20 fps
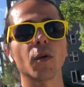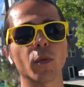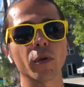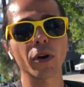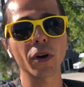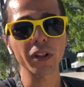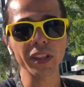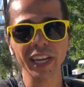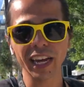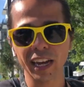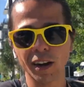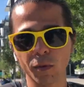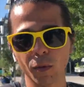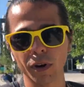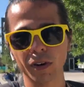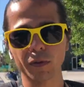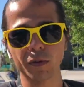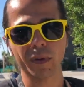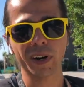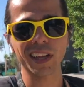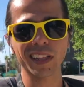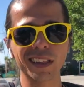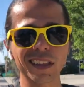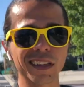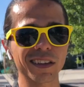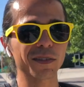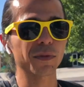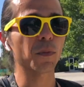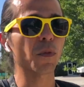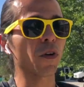We only had one rain
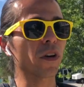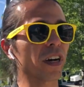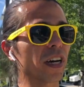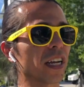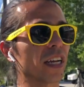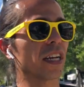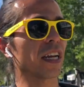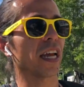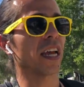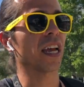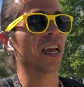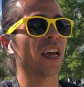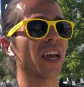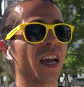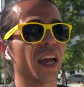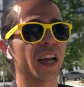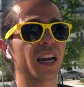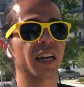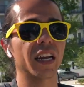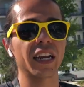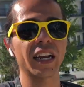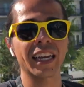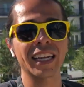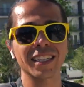this morning and